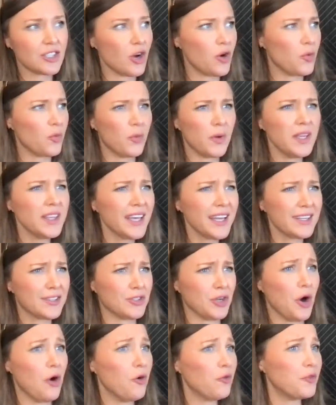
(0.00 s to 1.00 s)
So we like
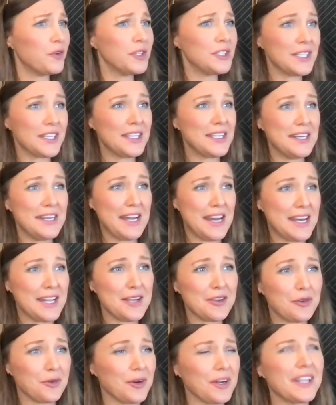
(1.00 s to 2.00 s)
dove into the
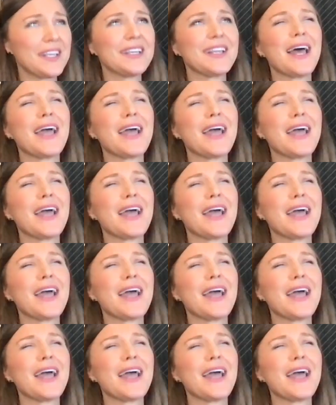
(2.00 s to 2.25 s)
nitty gritty.